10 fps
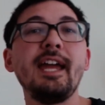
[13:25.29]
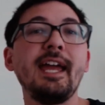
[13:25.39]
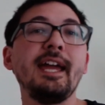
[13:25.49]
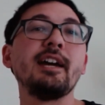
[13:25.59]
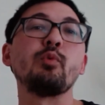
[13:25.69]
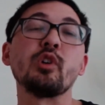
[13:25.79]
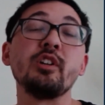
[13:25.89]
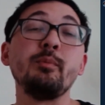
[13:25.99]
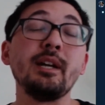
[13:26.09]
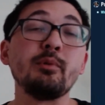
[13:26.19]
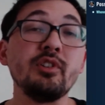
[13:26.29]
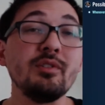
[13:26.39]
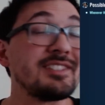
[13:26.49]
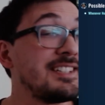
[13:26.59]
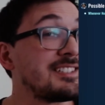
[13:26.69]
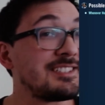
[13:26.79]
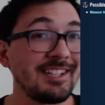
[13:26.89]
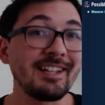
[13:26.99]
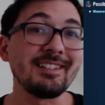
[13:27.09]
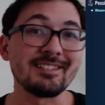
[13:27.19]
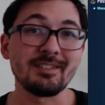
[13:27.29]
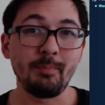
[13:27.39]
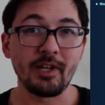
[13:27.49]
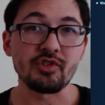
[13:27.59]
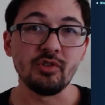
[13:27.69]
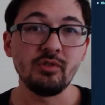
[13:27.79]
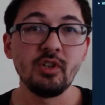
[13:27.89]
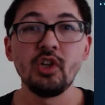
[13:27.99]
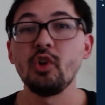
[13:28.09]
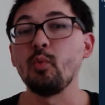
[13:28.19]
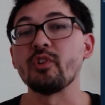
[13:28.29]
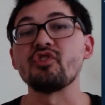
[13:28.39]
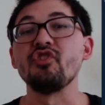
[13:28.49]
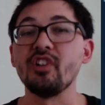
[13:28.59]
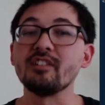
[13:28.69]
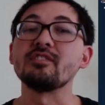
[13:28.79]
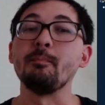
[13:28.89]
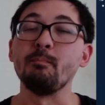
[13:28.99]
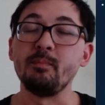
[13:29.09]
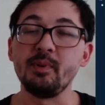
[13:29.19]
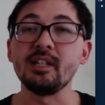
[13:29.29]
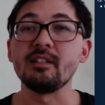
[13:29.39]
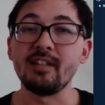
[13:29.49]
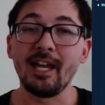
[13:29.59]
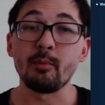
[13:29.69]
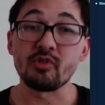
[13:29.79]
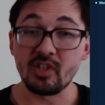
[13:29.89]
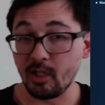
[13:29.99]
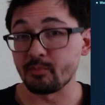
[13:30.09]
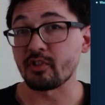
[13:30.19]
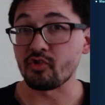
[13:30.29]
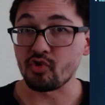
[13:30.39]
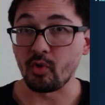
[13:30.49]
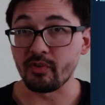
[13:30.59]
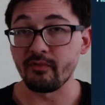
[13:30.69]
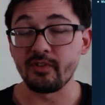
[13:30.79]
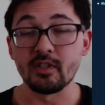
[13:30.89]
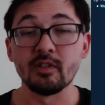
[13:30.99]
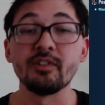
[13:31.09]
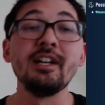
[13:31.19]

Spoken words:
And we're going to be able to use his second special, which does some big damage and helps control the field.